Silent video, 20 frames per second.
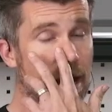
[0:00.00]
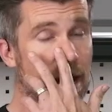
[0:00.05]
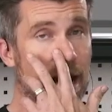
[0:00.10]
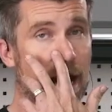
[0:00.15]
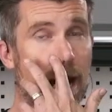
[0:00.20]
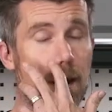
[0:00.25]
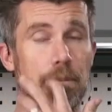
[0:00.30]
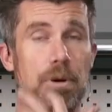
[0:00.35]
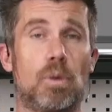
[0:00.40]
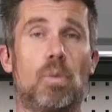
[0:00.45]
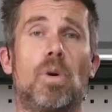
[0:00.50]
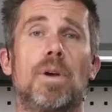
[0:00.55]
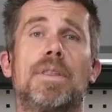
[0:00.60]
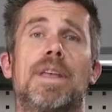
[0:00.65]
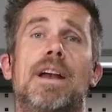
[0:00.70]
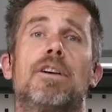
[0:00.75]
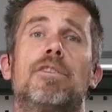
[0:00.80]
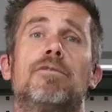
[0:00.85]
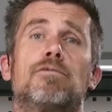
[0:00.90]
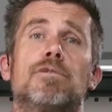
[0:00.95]
Uh, but what
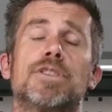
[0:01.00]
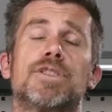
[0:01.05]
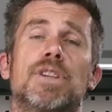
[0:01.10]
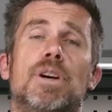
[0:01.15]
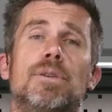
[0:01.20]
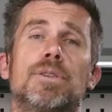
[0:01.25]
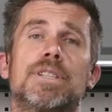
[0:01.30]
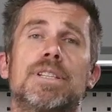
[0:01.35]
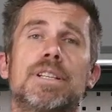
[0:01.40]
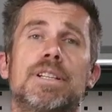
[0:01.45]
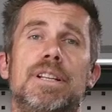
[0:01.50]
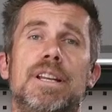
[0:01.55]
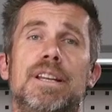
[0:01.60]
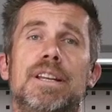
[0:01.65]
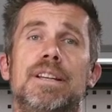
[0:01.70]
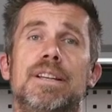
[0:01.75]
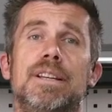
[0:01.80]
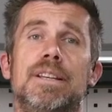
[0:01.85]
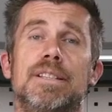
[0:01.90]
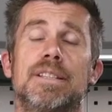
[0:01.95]
that results in
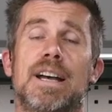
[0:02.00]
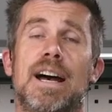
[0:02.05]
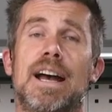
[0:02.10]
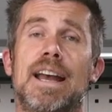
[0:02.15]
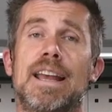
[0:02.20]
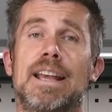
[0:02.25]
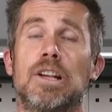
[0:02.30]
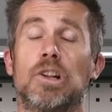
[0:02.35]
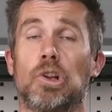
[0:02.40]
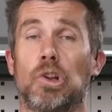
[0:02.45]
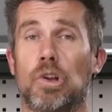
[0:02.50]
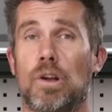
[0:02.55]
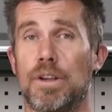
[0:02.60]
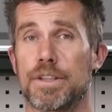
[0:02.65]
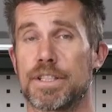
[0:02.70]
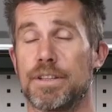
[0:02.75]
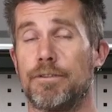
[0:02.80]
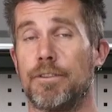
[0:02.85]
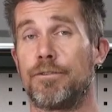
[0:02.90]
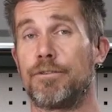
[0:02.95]
is a
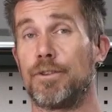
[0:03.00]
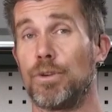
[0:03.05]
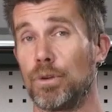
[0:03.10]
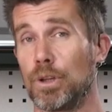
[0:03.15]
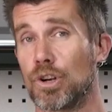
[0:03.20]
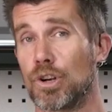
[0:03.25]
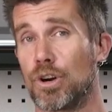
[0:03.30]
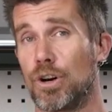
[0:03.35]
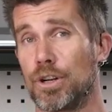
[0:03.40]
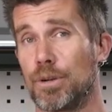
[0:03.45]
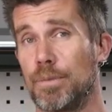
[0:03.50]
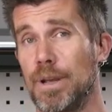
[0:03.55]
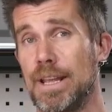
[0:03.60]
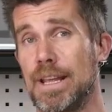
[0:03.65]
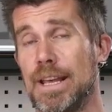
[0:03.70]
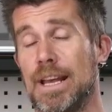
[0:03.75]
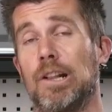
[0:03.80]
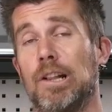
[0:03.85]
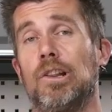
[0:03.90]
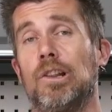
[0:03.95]
loss of fuel
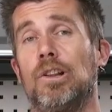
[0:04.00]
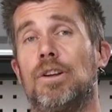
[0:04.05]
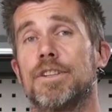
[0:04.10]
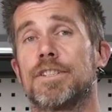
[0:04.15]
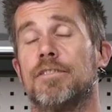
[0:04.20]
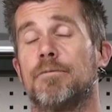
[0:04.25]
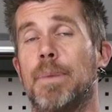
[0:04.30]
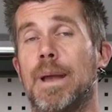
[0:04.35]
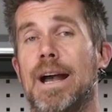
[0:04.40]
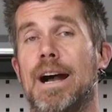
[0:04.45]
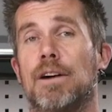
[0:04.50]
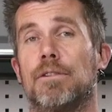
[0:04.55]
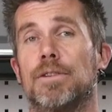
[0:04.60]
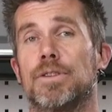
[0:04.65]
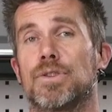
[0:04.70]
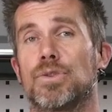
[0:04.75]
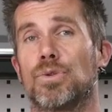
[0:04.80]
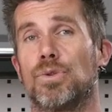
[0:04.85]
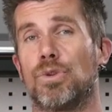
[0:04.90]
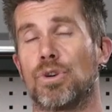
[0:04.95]
economy, a loss of power
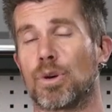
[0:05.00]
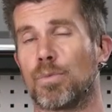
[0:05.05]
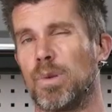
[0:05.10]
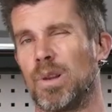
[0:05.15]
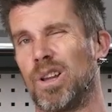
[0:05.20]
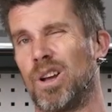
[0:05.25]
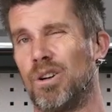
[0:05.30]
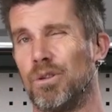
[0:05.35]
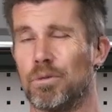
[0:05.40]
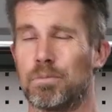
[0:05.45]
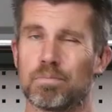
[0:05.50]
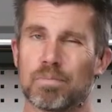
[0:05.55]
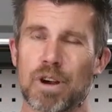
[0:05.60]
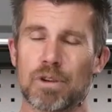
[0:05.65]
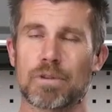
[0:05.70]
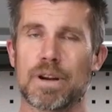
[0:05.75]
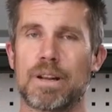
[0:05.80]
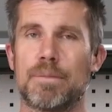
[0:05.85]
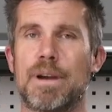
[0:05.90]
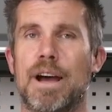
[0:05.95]
and torque below
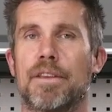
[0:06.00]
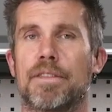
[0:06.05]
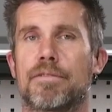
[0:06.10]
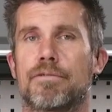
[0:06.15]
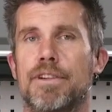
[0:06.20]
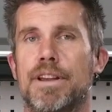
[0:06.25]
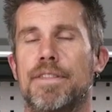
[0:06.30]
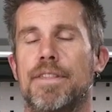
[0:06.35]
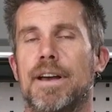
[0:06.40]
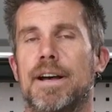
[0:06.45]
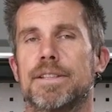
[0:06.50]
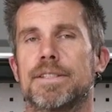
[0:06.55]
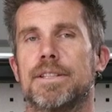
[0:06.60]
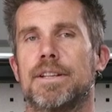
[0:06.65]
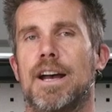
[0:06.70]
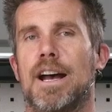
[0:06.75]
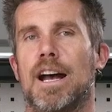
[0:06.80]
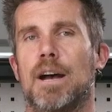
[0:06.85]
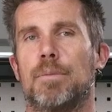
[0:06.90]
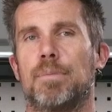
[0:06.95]
around about three
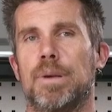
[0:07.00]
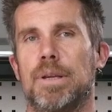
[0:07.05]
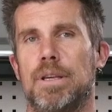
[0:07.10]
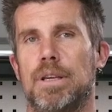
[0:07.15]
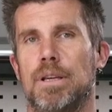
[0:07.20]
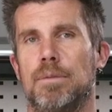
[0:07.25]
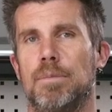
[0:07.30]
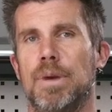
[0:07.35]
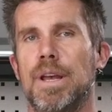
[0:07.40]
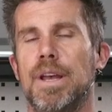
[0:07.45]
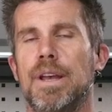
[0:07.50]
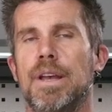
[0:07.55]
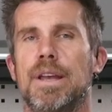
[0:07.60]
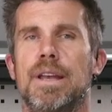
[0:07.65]
thousand R P M.